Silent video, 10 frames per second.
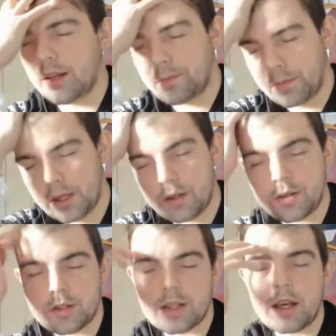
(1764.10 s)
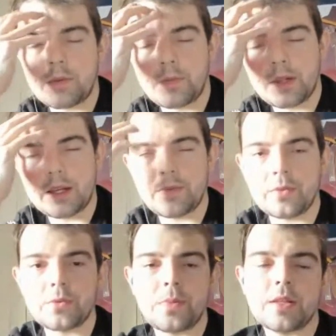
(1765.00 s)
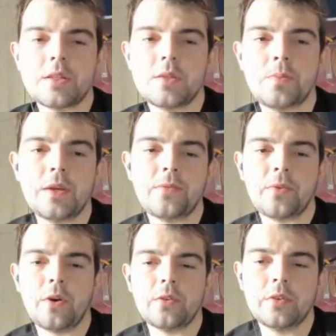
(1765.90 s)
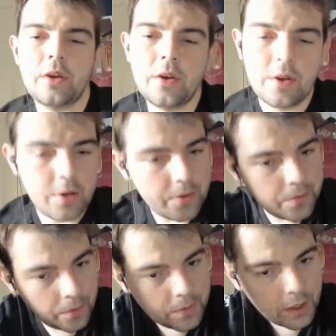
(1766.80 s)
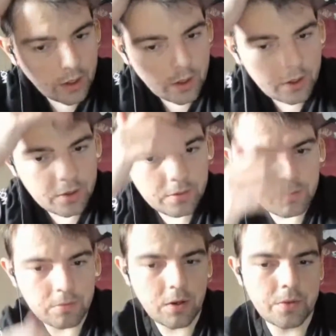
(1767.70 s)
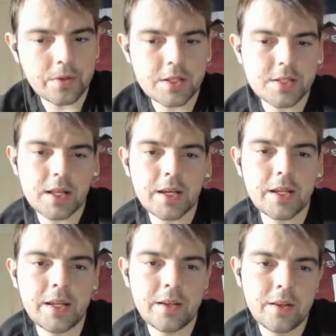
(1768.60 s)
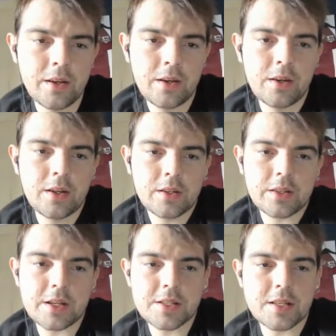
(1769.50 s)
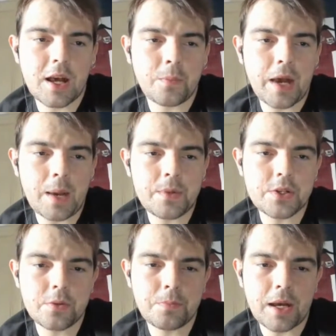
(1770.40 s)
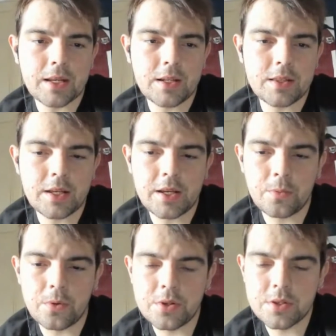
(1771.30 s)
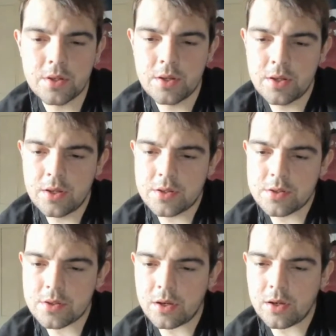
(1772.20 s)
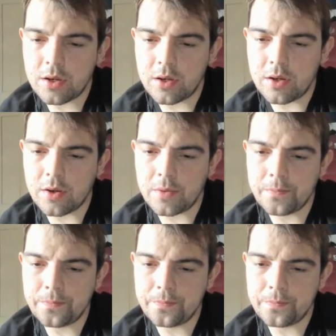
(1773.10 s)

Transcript: because they believed it was better to be thrown from the car rather than stay in it. That's just how amateur back in the day it was. So